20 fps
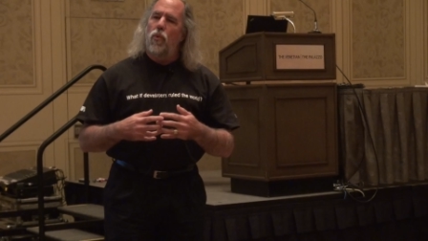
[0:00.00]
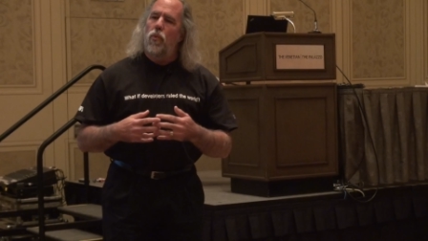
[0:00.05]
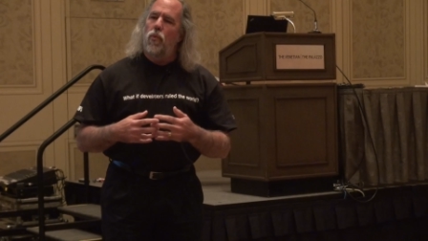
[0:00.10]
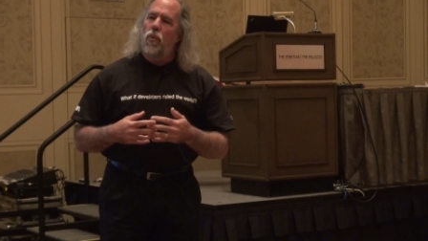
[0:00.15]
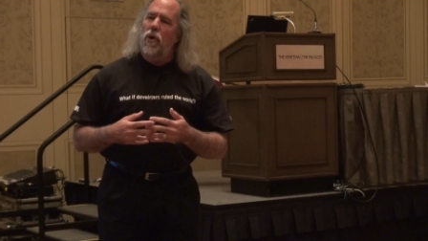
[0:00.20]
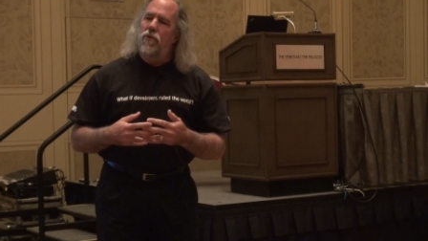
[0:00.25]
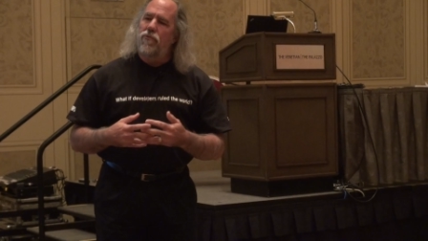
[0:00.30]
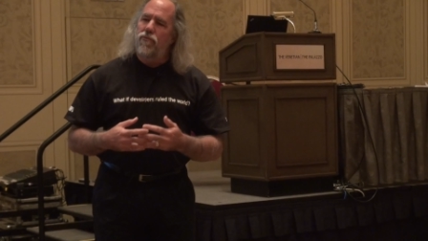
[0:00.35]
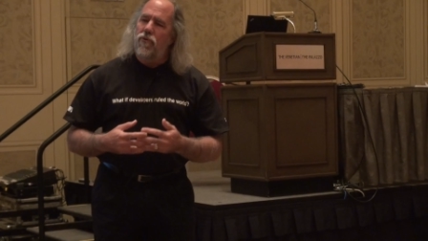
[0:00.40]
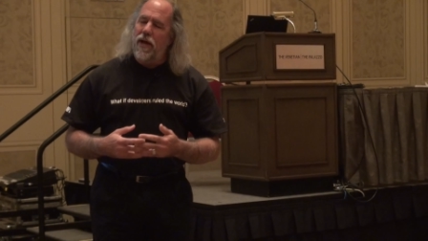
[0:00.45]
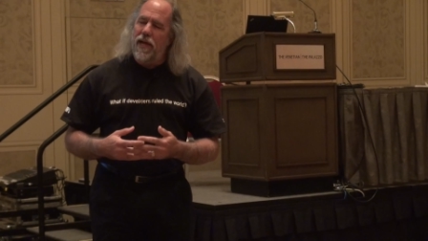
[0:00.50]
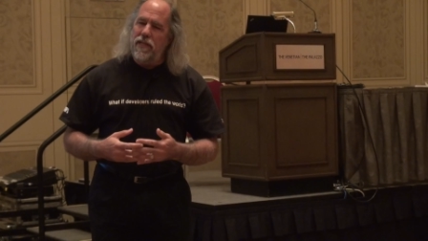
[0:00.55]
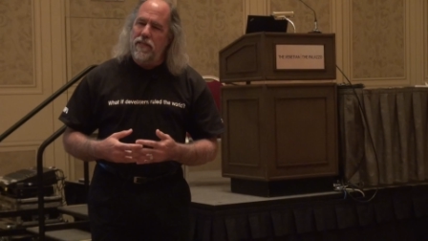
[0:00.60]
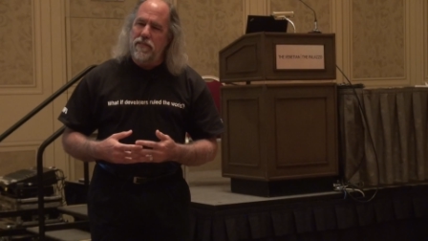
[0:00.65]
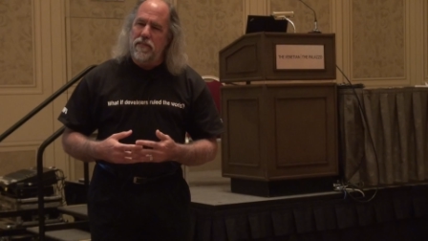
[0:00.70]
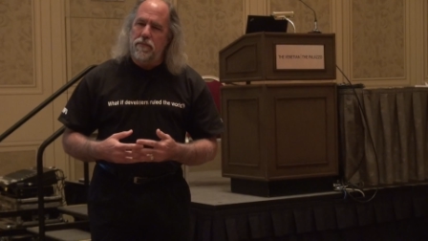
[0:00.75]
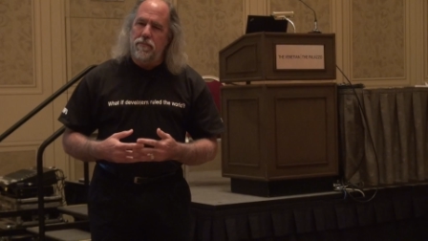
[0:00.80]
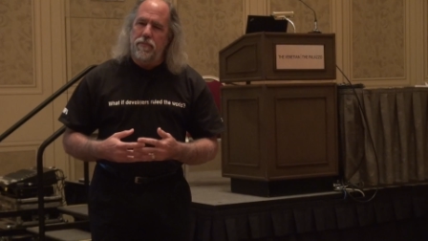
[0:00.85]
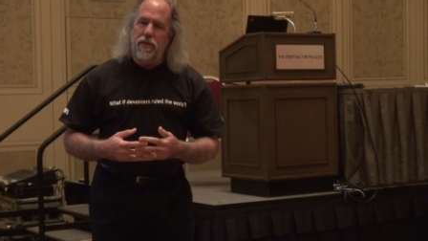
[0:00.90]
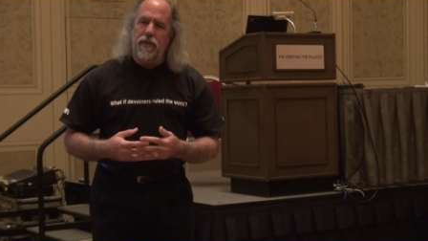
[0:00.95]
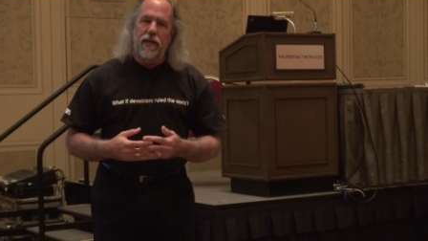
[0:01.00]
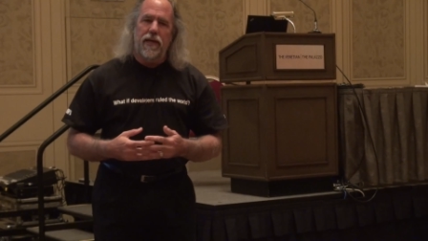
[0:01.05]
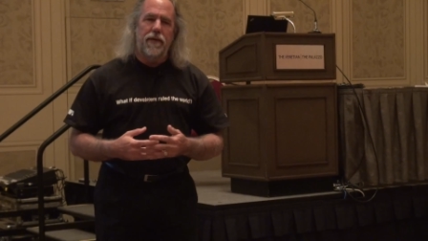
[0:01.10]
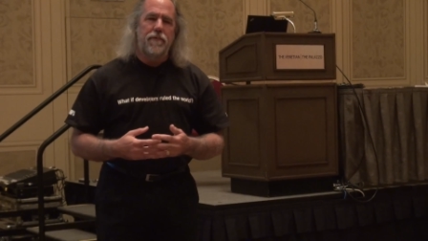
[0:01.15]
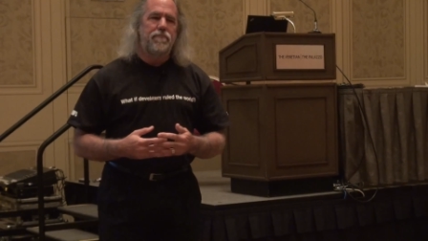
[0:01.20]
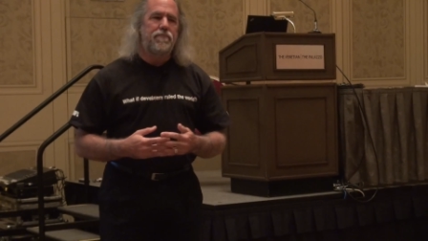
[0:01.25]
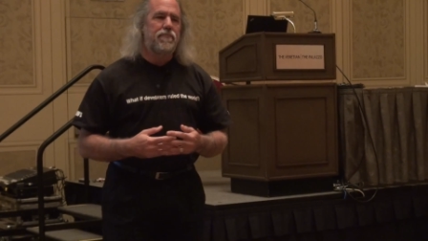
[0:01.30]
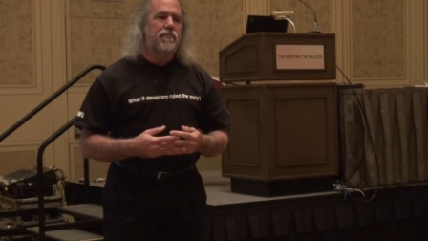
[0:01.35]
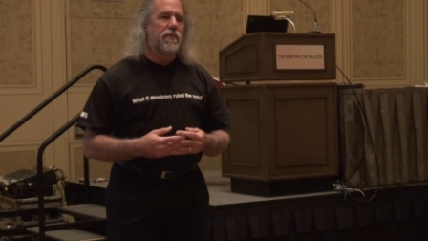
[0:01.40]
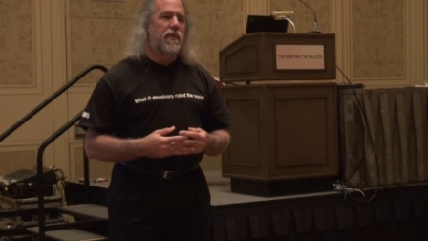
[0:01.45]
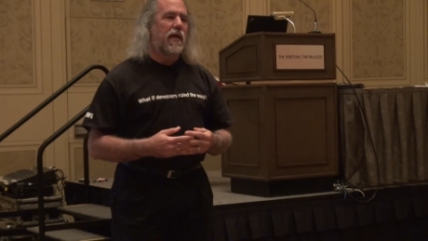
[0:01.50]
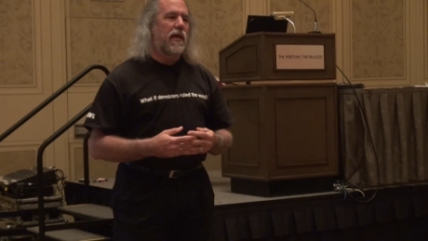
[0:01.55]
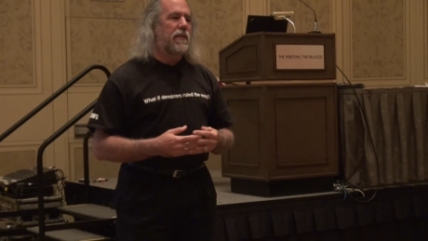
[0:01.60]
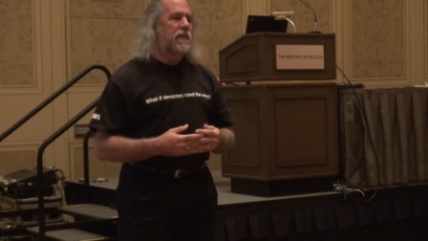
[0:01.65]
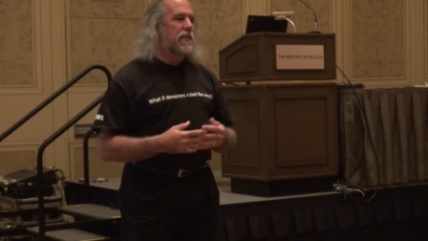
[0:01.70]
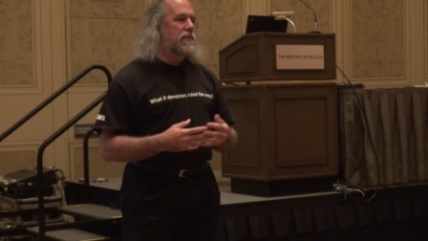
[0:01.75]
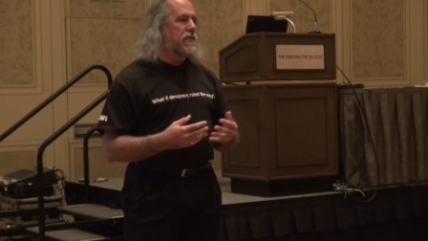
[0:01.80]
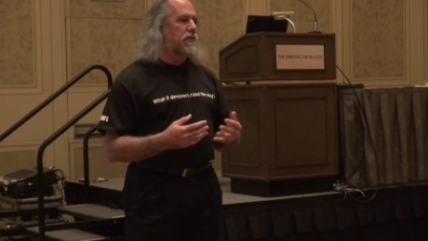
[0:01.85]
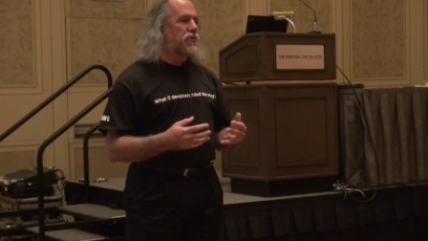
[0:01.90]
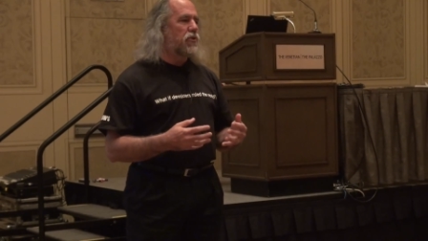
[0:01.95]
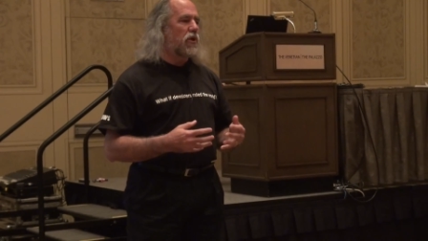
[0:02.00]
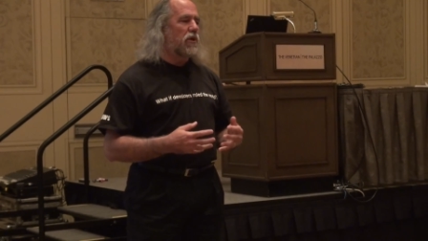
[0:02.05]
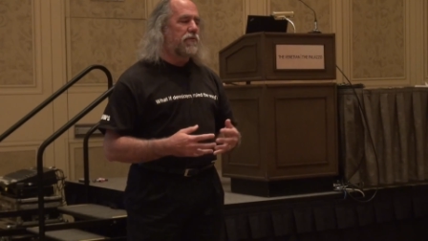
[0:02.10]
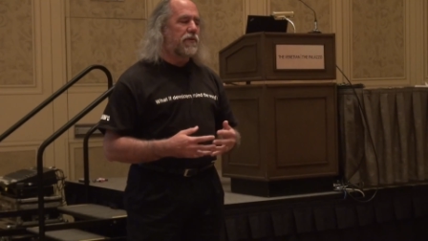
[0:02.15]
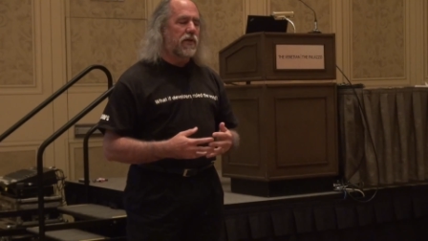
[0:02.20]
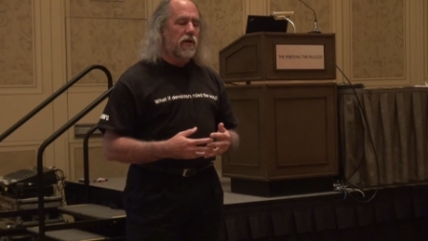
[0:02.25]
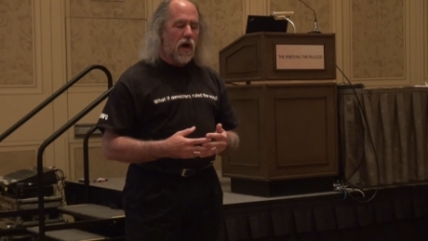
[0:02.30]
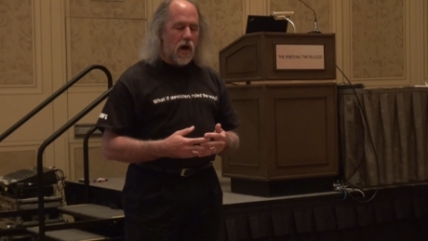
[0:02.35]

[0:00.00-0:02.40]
What frightens me, and this is sort of a